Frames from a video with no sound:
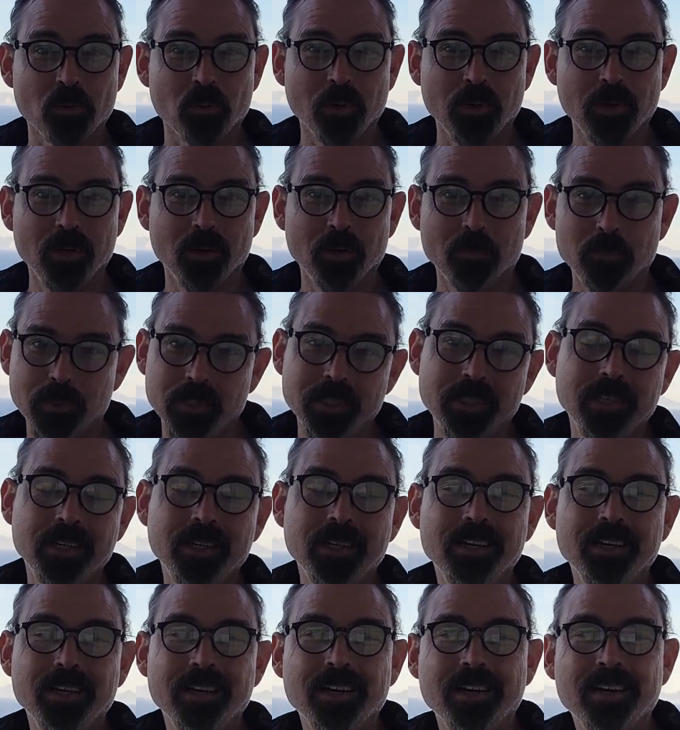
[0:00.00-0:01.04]
whale, but
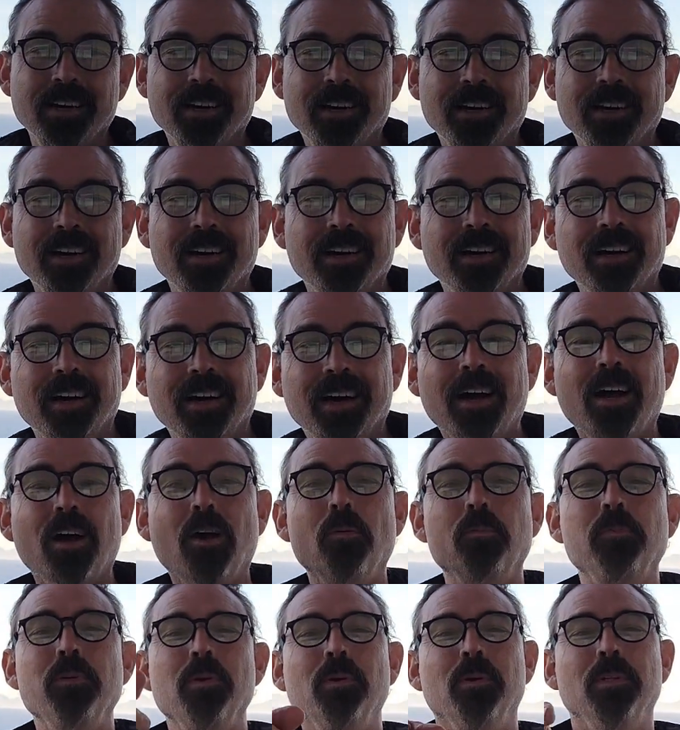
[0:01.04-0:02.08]
I
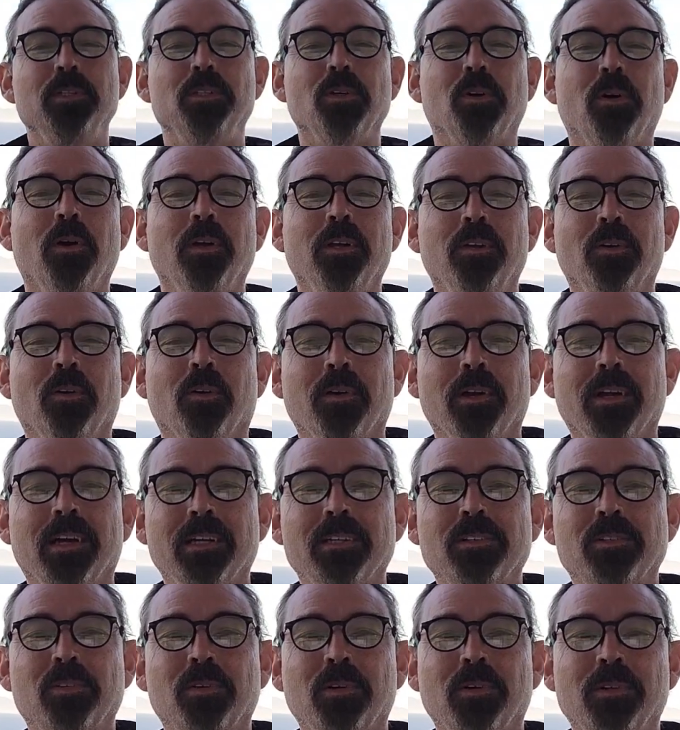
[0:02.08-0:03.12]
hope you enjoy your
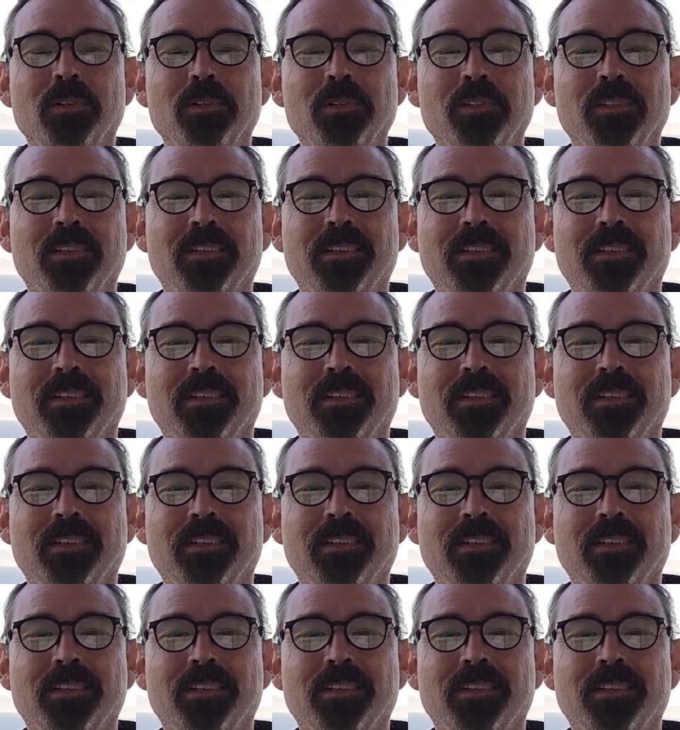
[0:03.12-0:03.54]
next cruise.